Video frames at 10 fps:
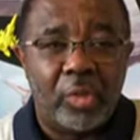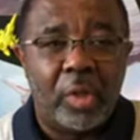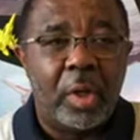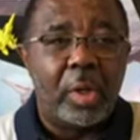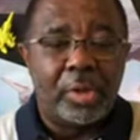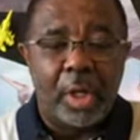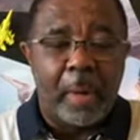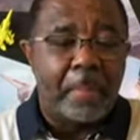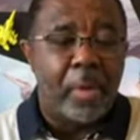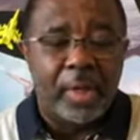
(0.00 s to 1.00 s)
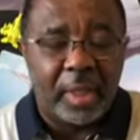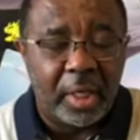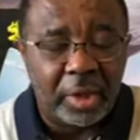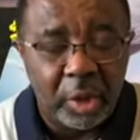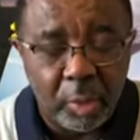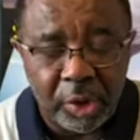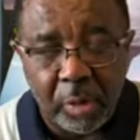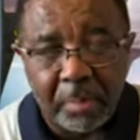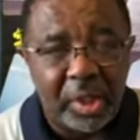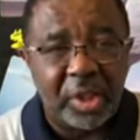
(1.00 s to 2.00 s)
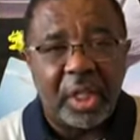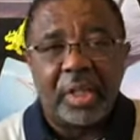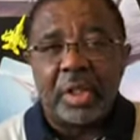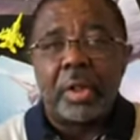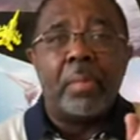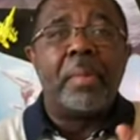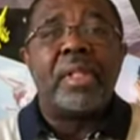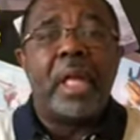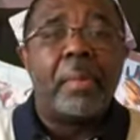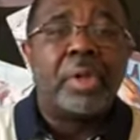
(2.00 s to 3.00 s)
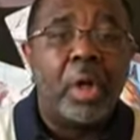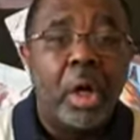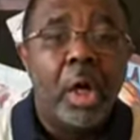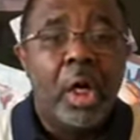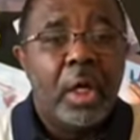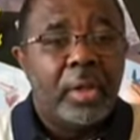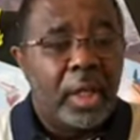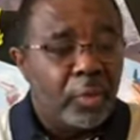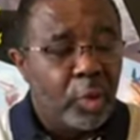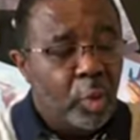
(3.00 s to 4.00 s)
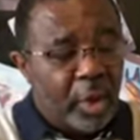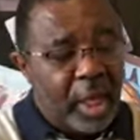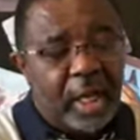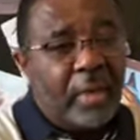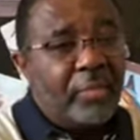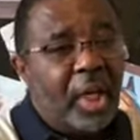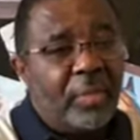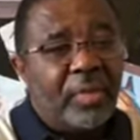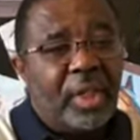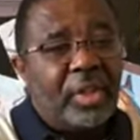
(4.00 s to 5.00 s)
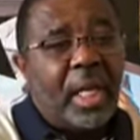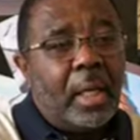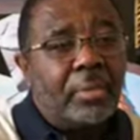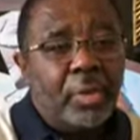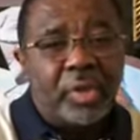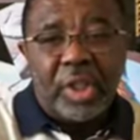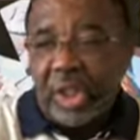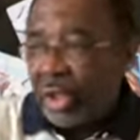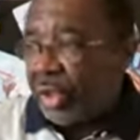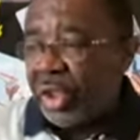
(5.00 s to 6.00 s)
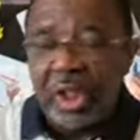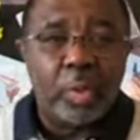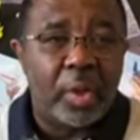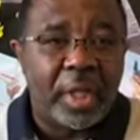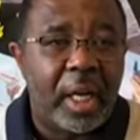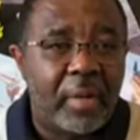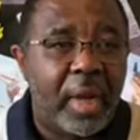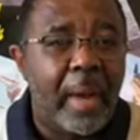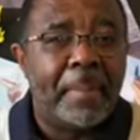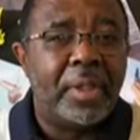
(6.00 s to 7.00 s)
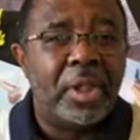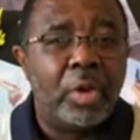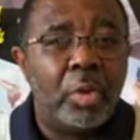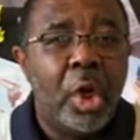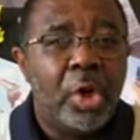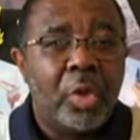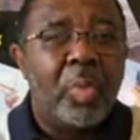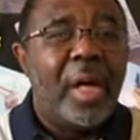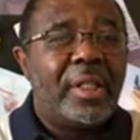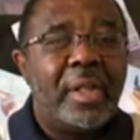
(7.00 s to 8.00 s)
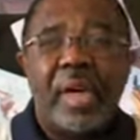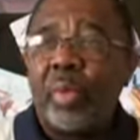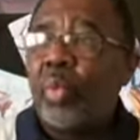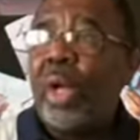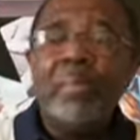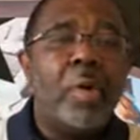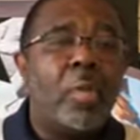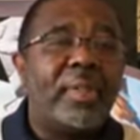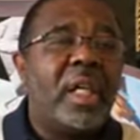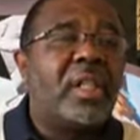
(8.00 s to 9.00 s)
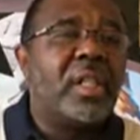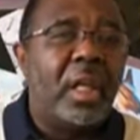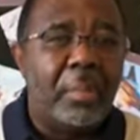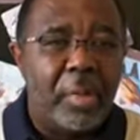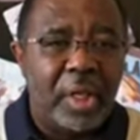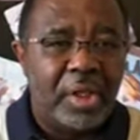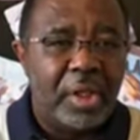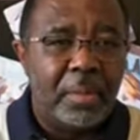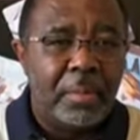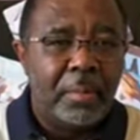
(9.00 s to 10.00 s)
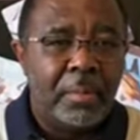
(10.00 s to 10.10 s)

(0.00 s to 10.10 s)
your flaws are, pointing out to you what your mistakes and your mishaps are. That if you would not have done this down through the years, this would not have happened to you. So watch now, at one moment they celebrated you,